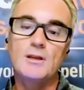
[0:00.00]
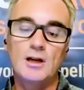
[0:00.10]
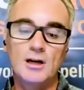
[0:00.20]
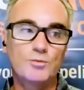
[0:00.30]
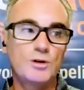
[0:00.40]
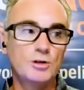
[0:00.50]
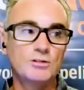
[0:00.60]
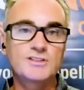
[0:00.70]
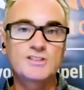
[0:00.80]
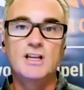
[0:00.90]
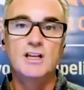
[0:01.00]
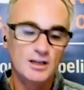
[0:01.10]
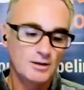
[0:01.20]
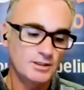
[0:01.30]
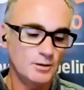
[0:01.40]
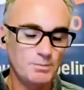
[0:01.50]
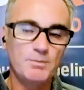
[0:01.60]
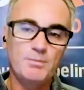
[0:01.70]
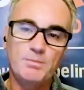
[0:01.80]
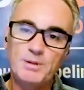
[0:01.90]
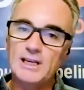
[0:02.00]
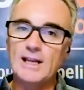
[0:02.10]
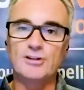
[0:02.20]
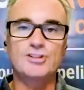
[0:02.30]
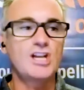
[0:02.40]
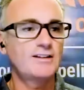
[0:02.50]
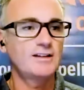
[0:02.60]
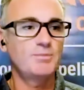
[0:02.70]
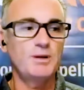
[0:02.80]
uh, roles, you know, being energetic,